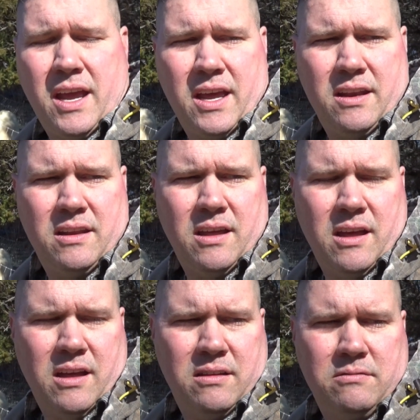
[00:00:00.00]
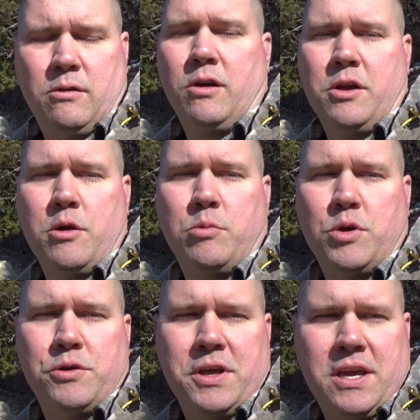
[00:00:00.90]
and or go
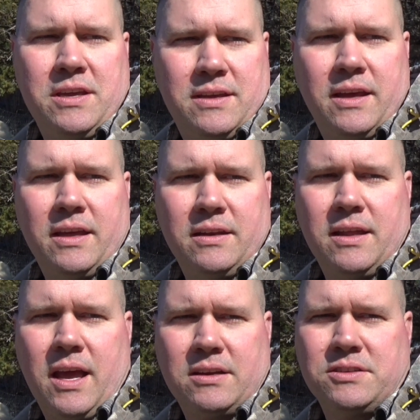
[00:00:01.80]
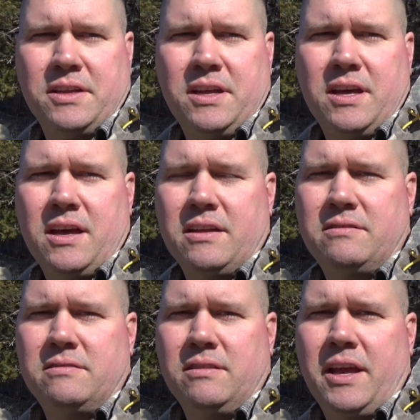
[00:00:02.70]
broody and actually
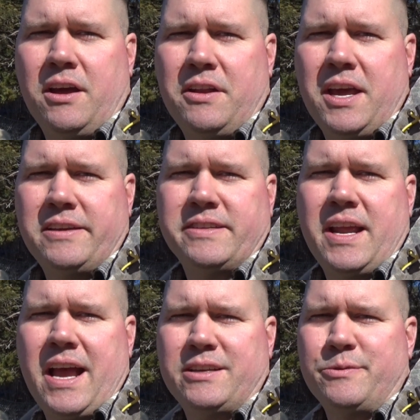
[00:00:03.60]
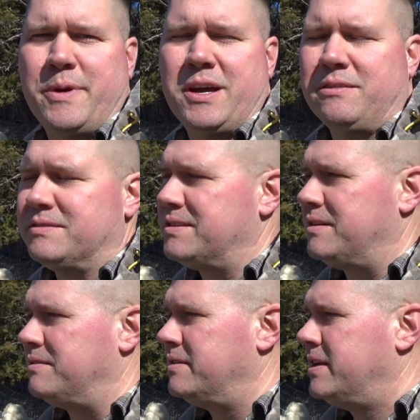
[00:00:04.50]
lay on eggs and hatch them out. So